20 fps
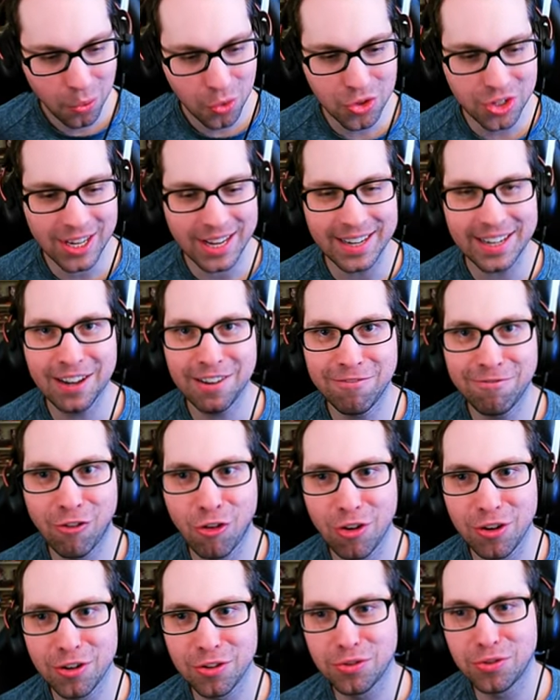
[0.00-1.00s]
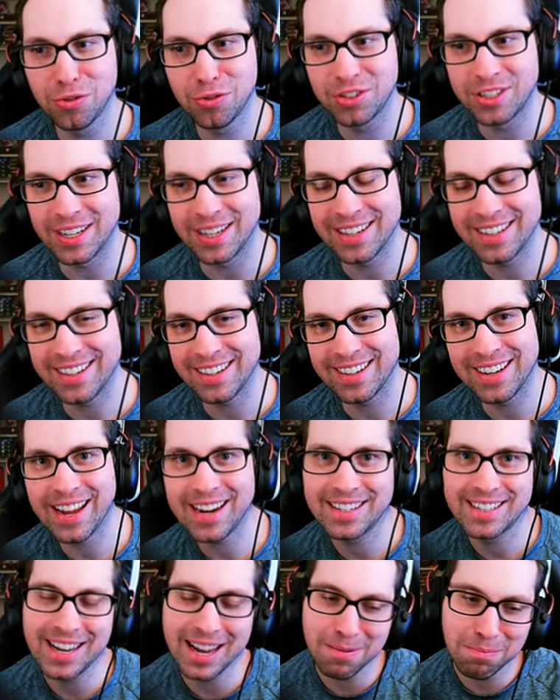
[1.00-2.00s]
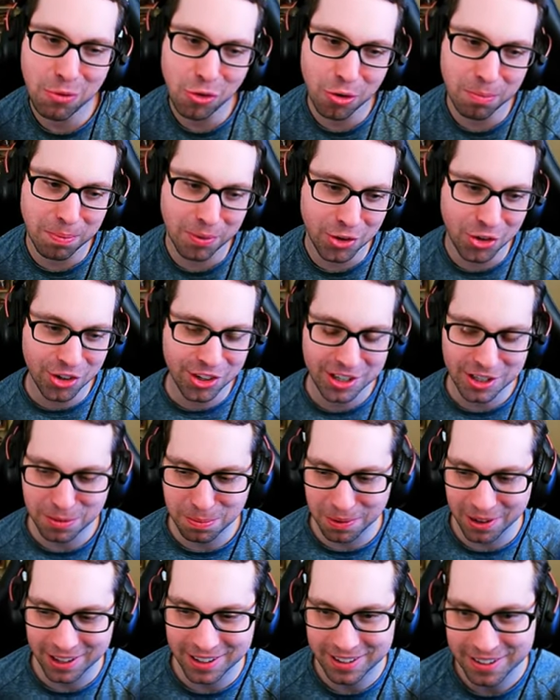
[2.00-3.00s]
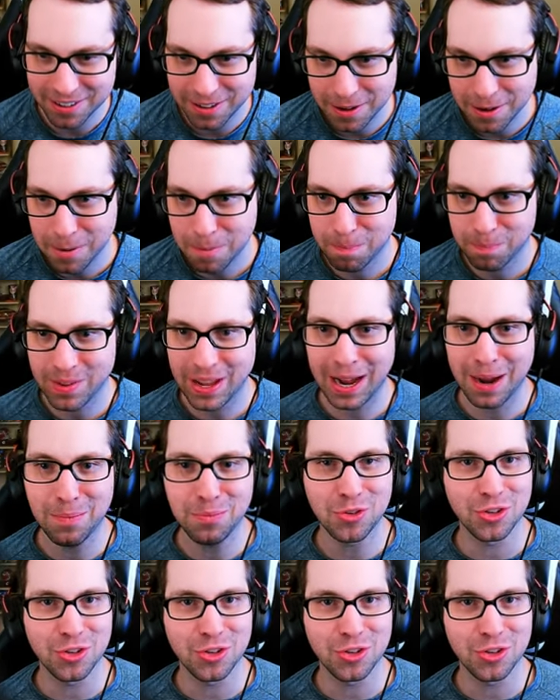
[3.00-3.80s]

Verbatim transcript: We'll take it. Four under through ten. Okay, You'd like to have more hole, birdies, uh, but I'm